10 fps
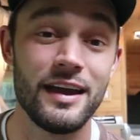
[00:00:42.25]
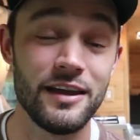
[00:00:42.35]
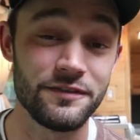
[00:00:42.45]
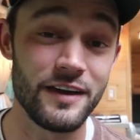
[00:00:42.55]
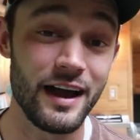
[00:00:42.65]

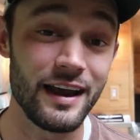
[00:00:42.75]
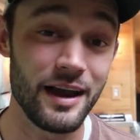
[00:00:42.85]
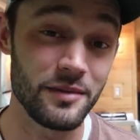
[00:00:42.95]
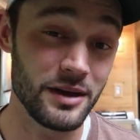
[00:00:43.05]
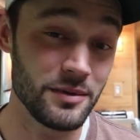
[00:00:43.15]
If not,
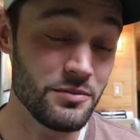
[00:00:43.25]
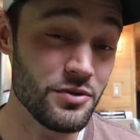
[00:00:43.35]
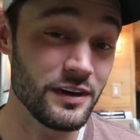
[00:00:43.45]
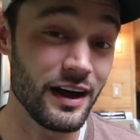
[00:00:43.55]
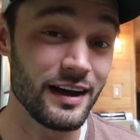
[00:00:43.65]
I'm gonna be
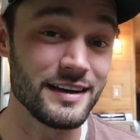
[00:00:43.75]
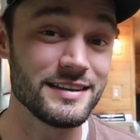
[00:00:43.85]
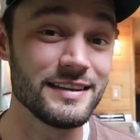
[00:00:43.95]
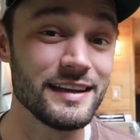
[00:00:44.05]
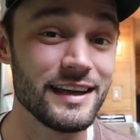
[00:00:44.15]
moving on
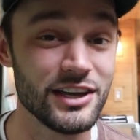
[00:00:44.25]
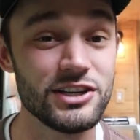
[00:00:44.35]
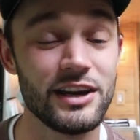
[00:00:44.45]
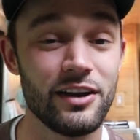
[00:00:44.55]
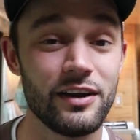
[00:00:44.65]
into the
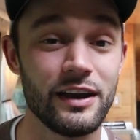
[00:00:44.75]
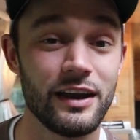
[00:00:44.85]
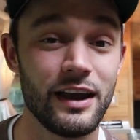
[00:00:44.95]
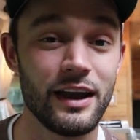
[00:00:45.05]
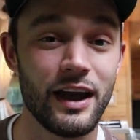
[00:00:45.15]
kitchen
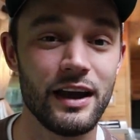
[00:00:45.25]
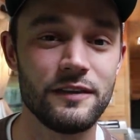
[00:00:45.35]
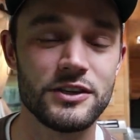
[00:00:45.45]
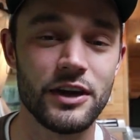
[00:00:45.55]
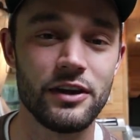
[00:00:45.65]
area and
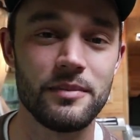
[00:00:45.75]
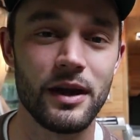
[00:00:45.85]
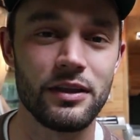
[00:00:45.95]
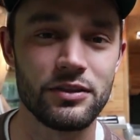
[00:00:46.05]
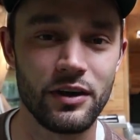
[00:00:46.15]
kind of sharing
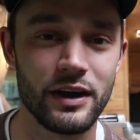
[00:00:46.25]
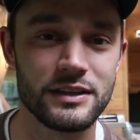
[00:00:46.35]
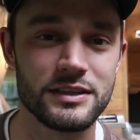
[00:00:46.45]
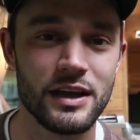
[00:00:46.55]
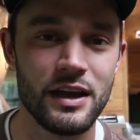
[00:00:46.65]
my
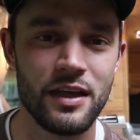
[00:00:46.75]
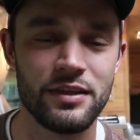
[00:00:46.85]
thoughts,